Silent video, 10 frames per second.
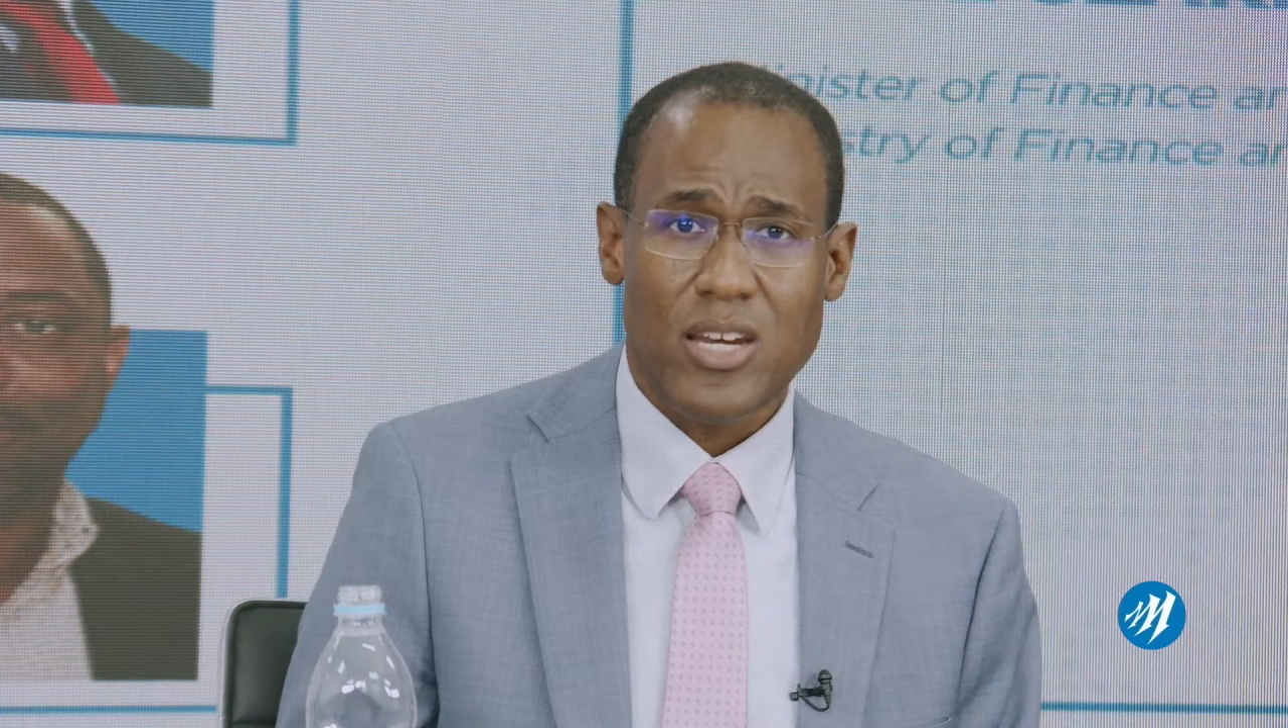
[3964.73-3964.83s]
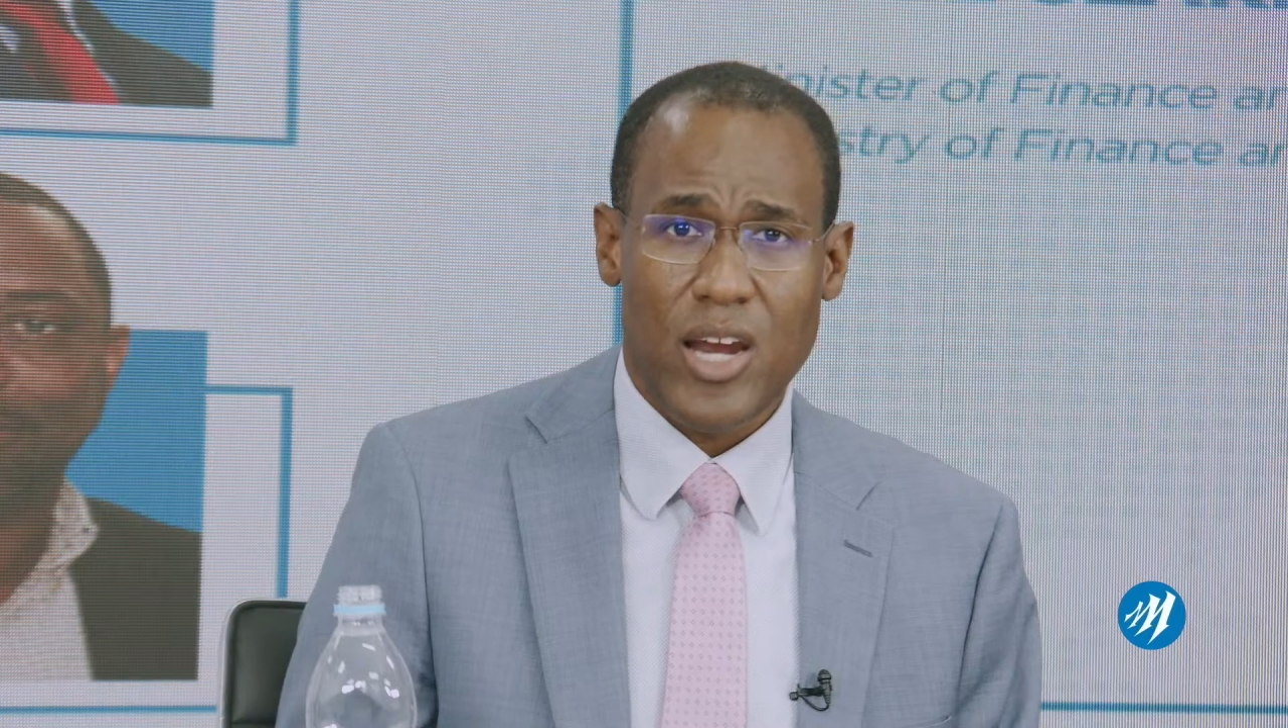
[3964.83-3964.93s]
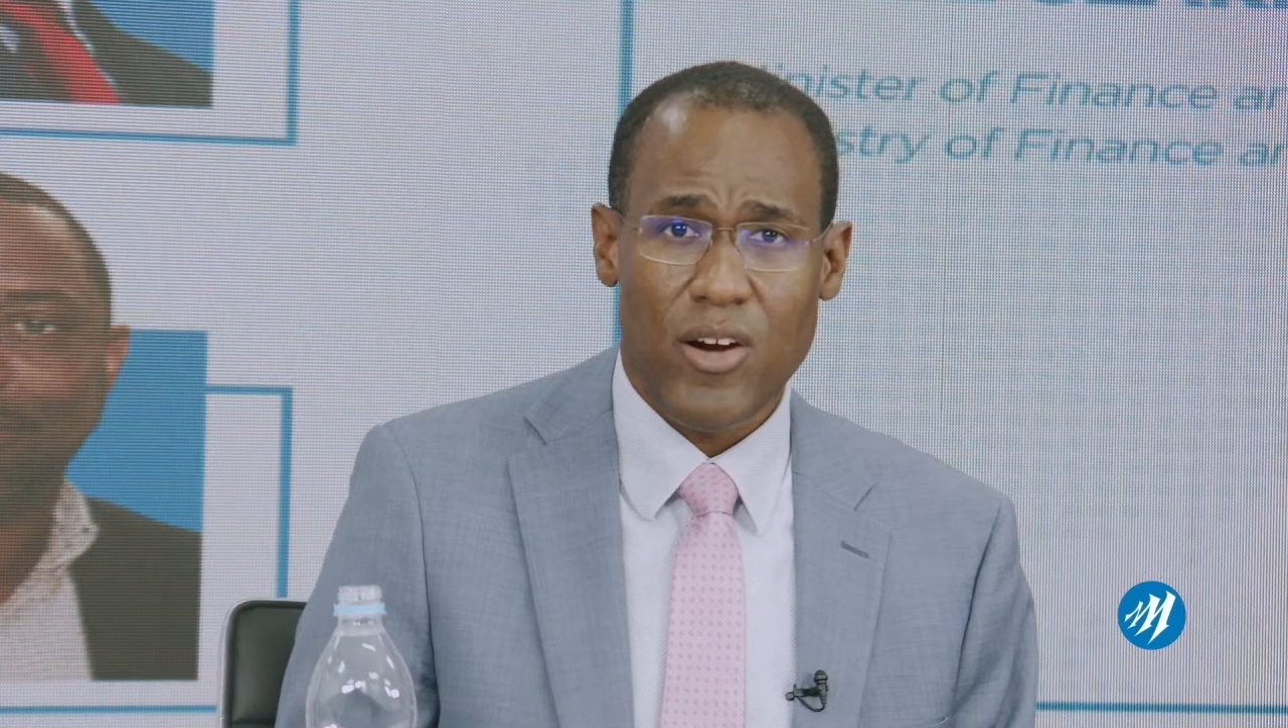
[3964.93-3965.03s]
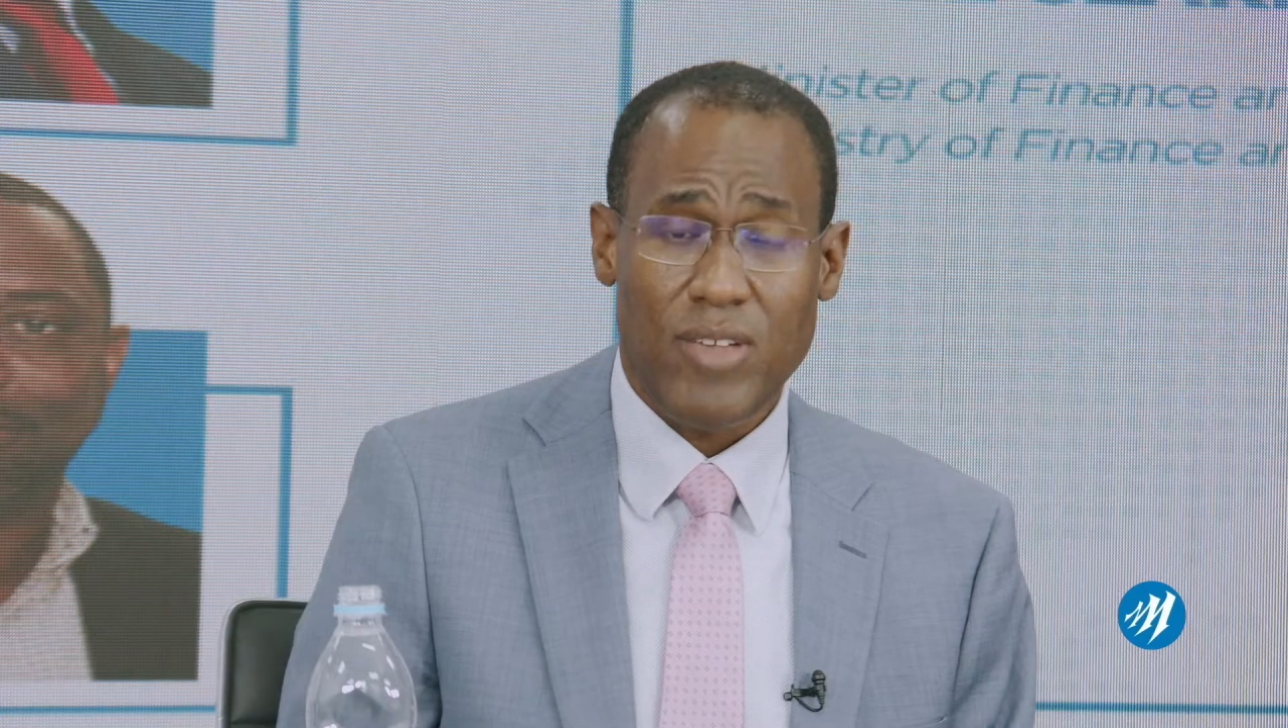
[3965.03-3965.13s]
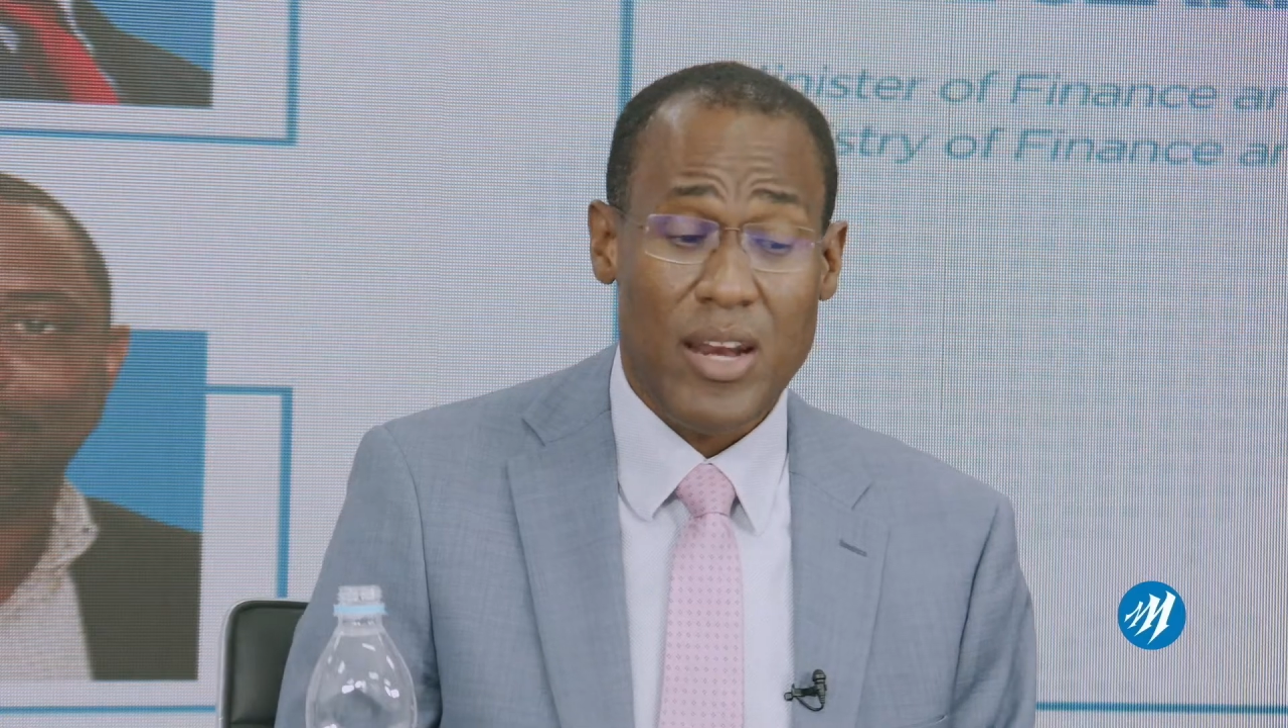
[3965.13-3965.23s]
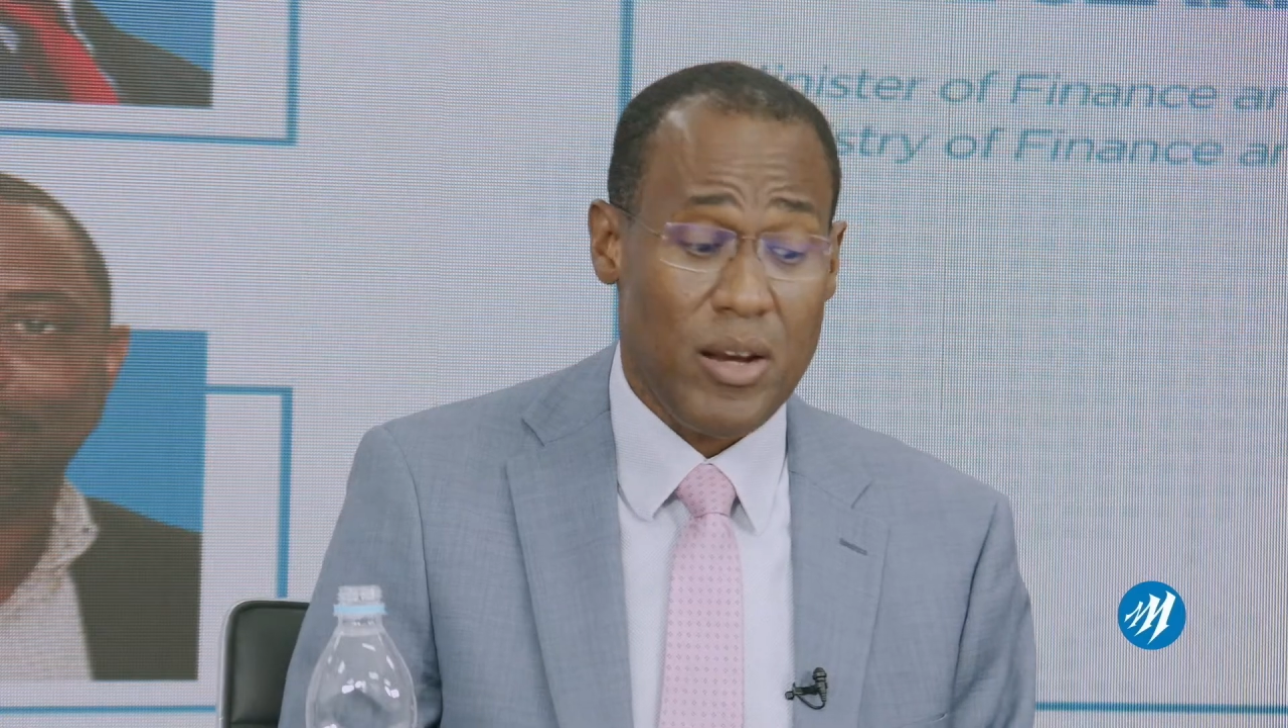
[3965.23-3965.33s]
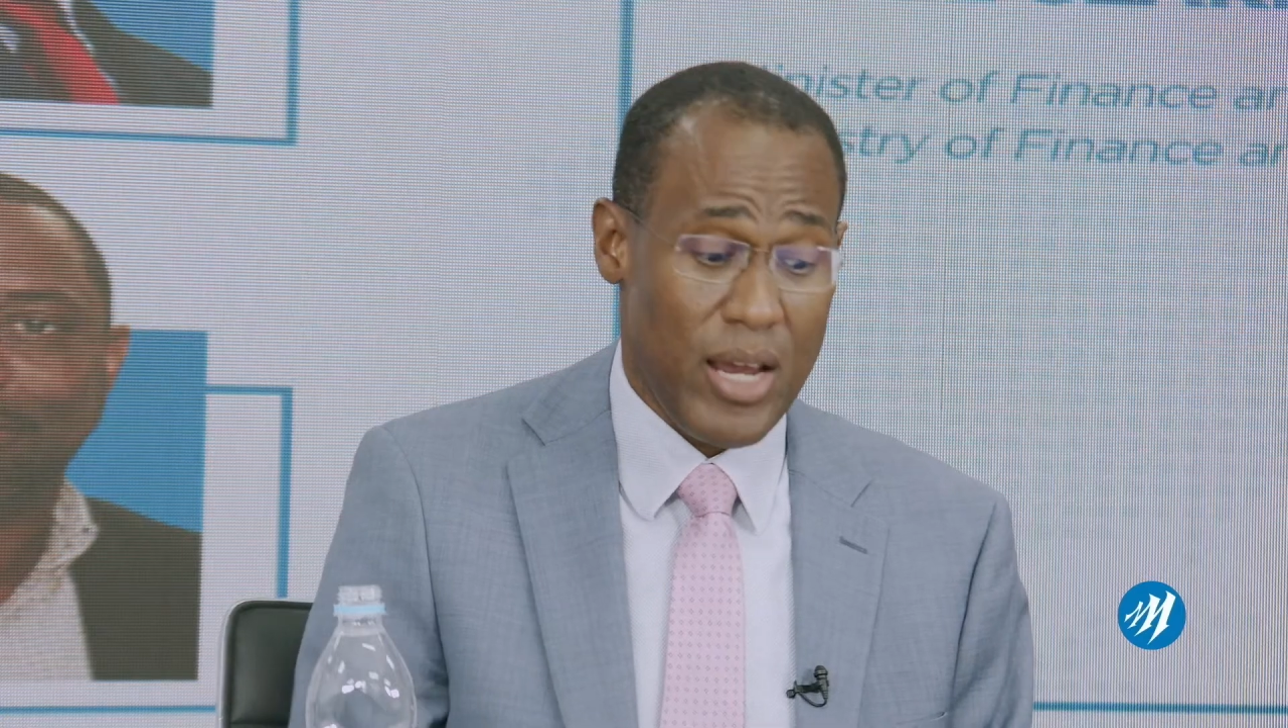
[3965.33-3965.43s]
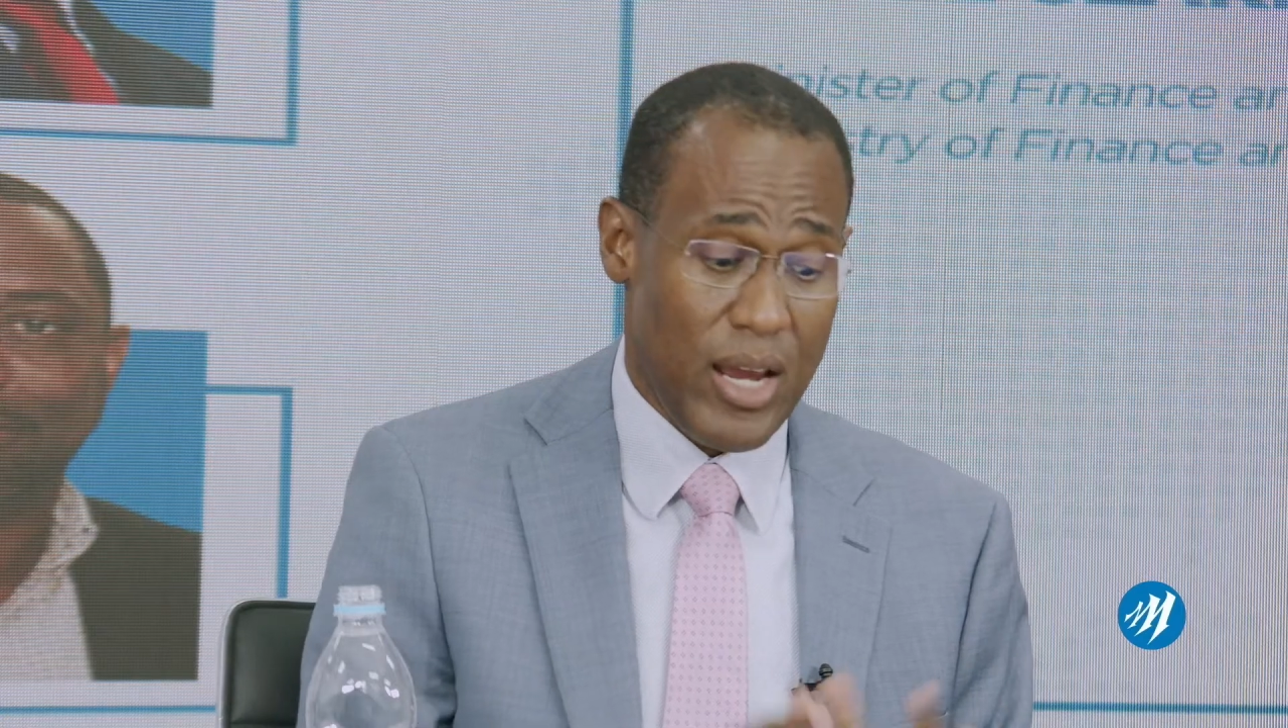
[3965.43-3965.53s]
years, and